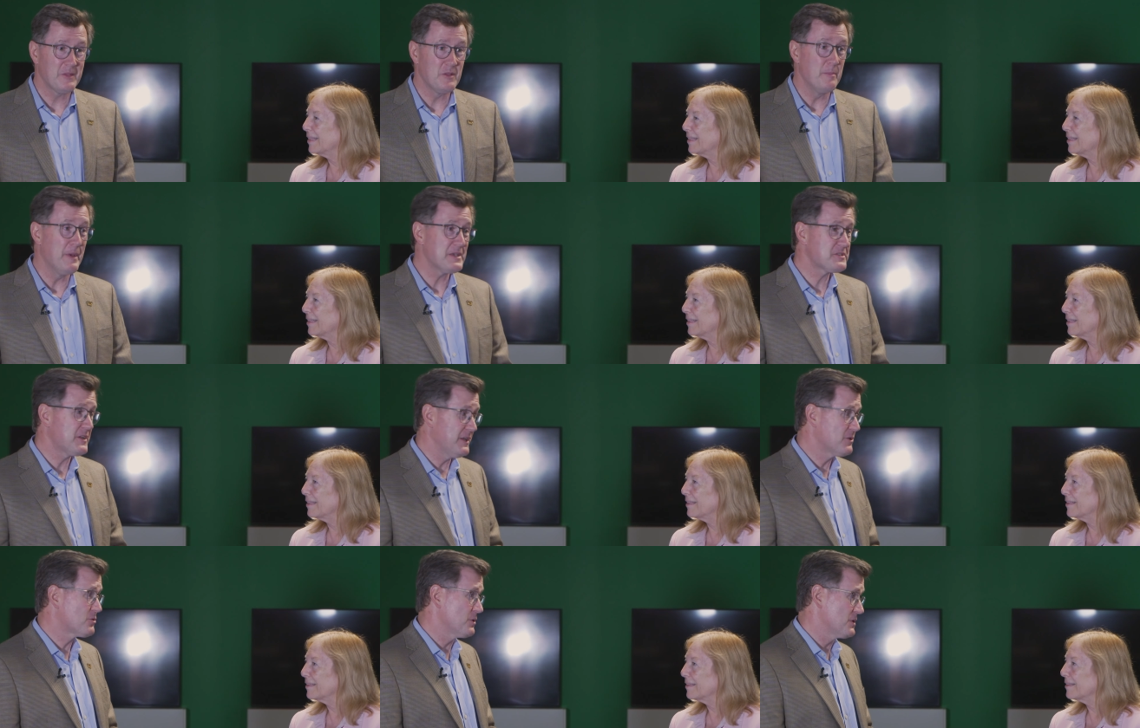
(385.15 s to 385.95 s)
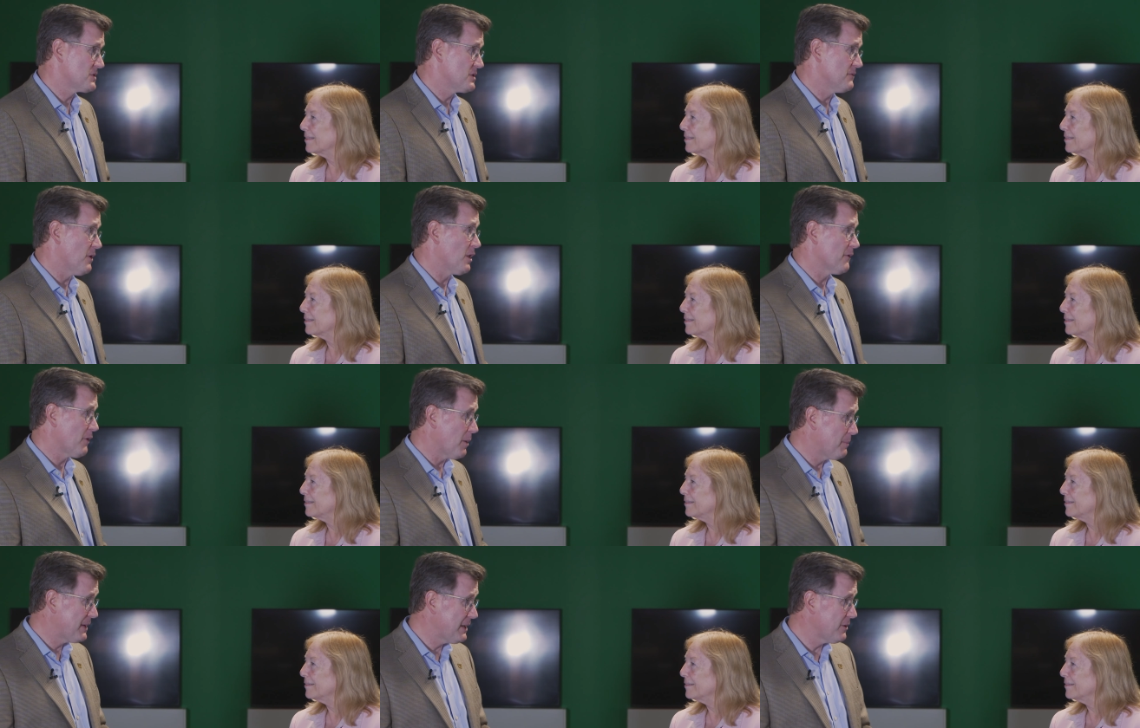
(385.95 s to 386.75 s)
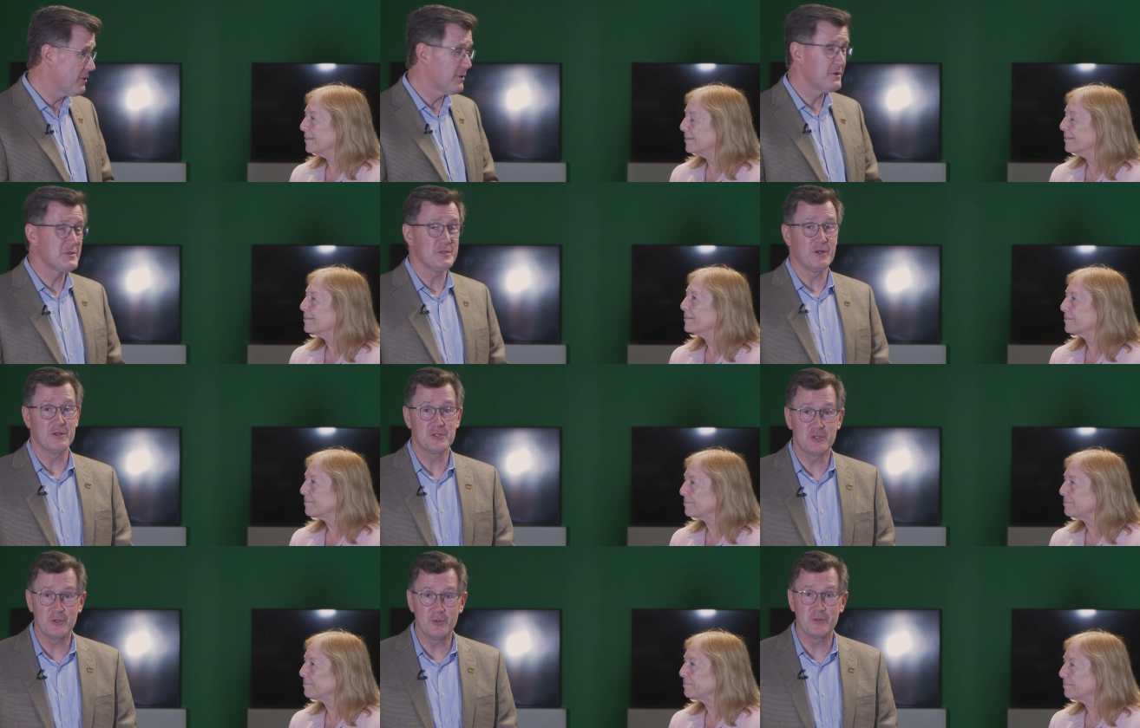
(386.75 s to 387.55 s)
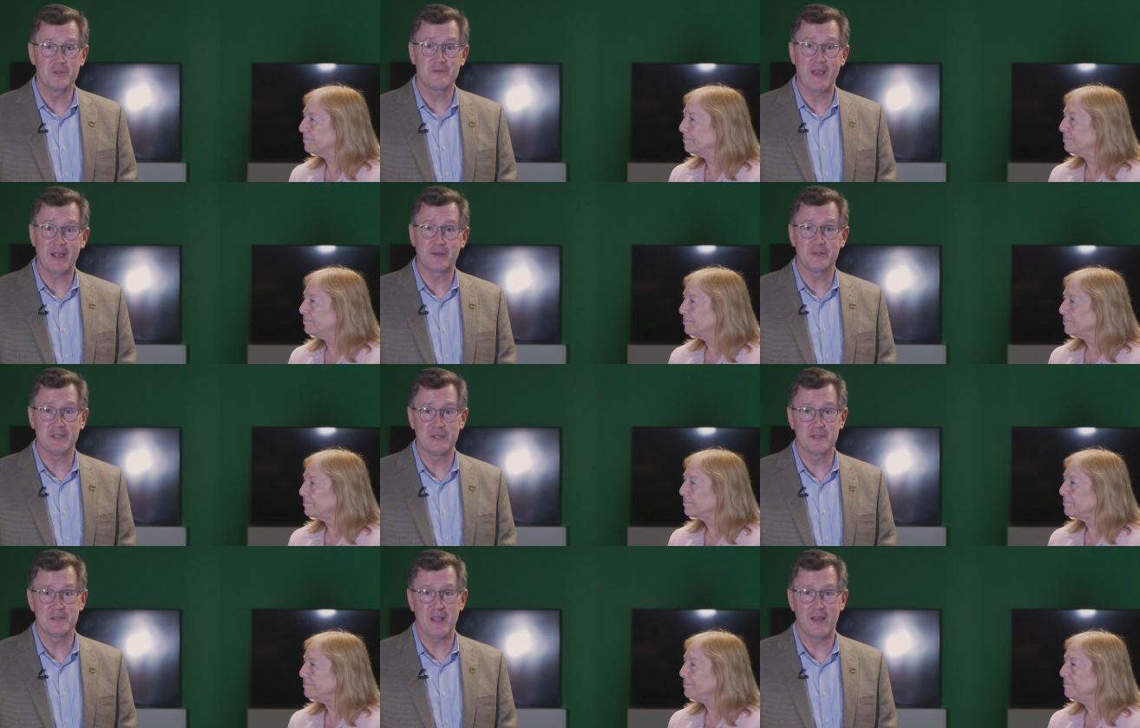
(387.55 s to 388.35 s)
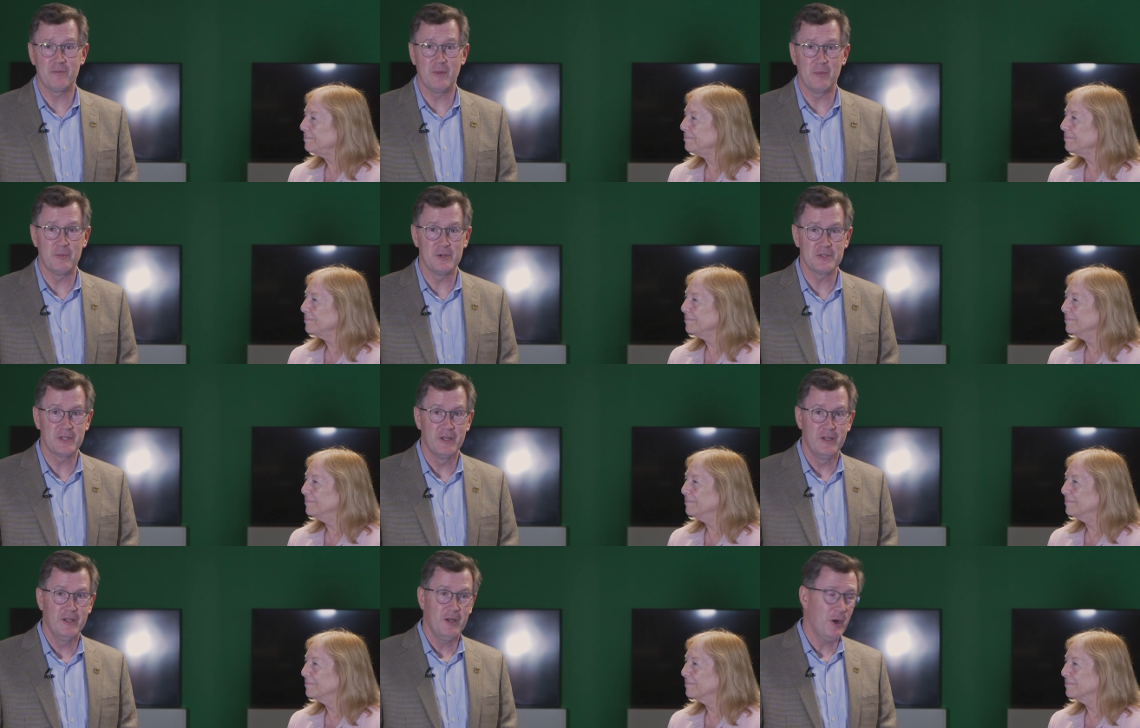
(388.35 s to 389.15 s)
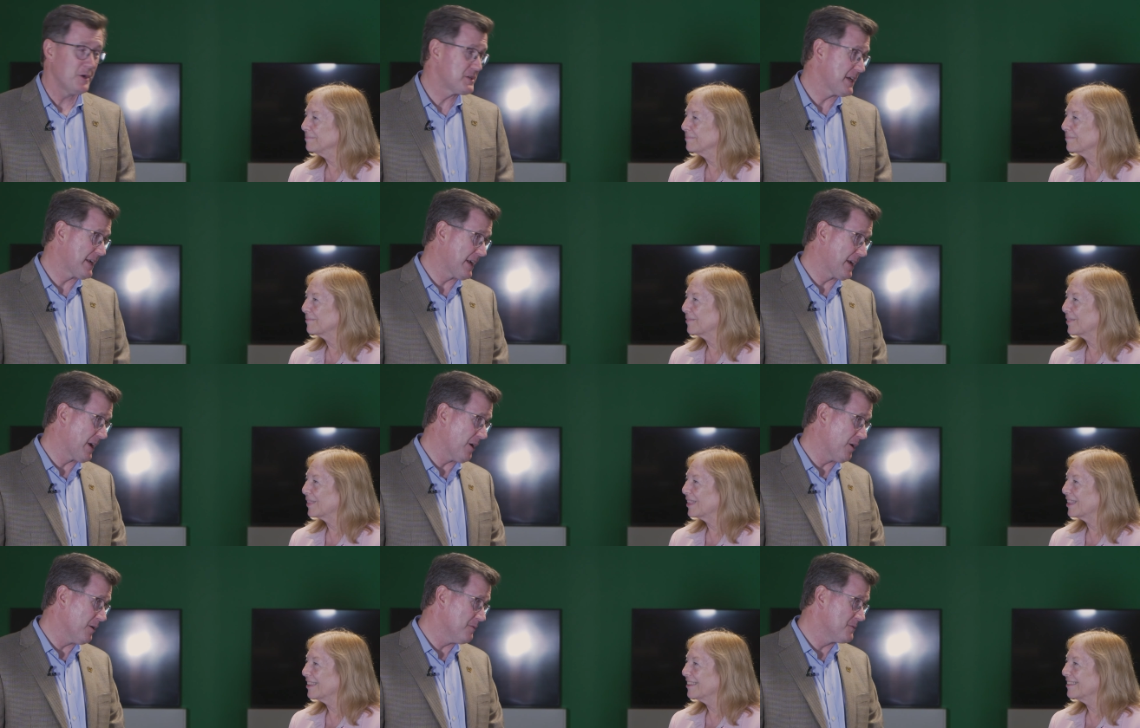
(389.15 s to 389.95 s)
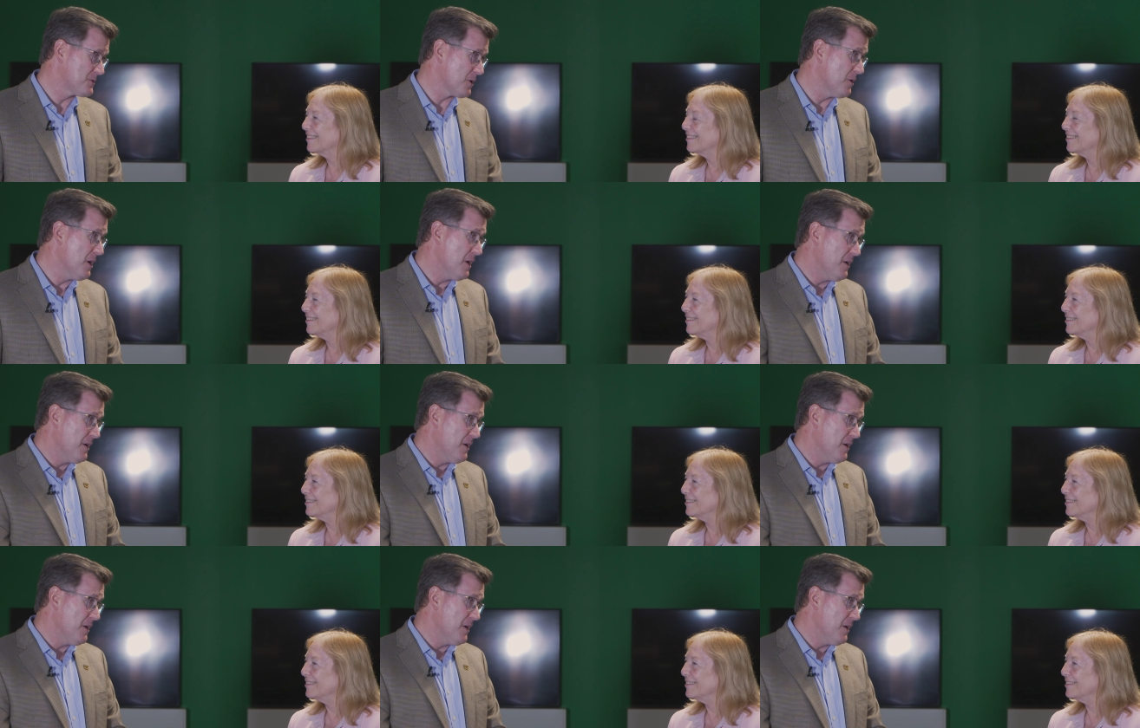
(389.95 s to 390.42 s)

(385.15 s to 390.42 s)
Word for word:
Speaker 1: best interests of all of our peers and our students, faculty, and staff members are taken care of. So.